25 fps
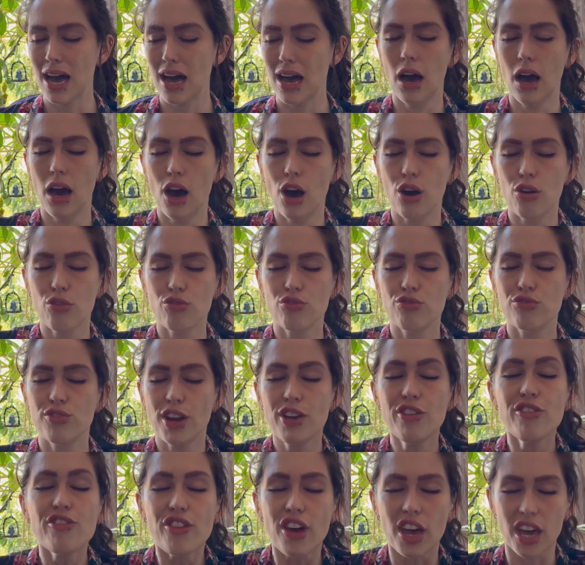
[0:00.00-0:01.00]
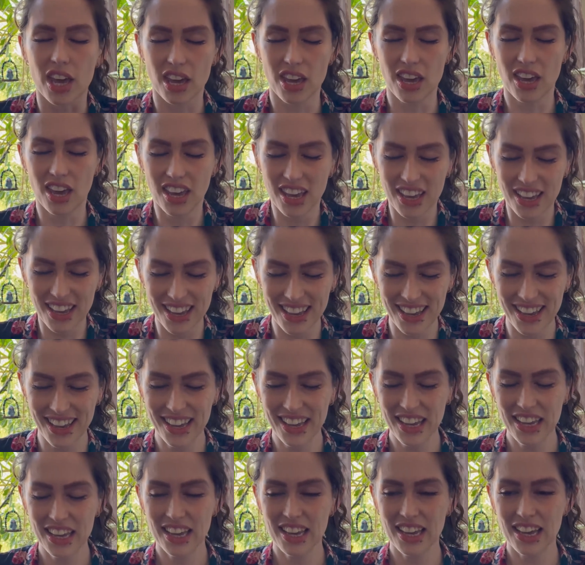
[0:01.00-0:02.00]
horrific
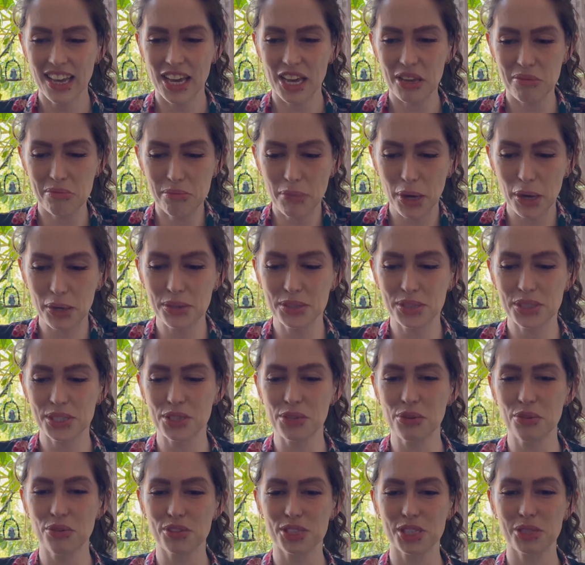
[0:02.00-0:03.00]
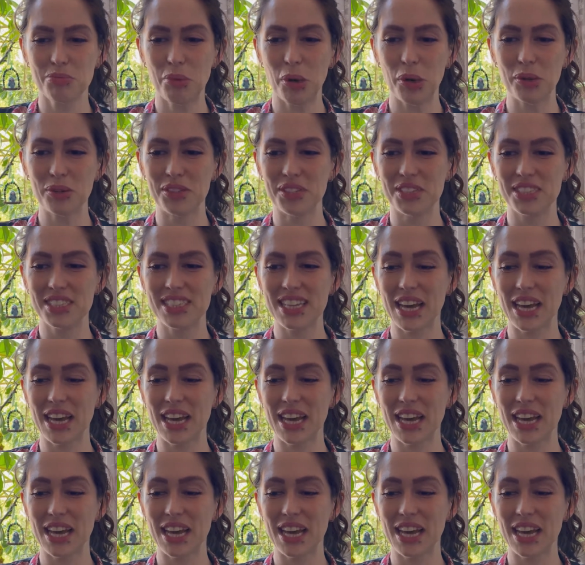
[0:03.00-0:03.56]
emotional response.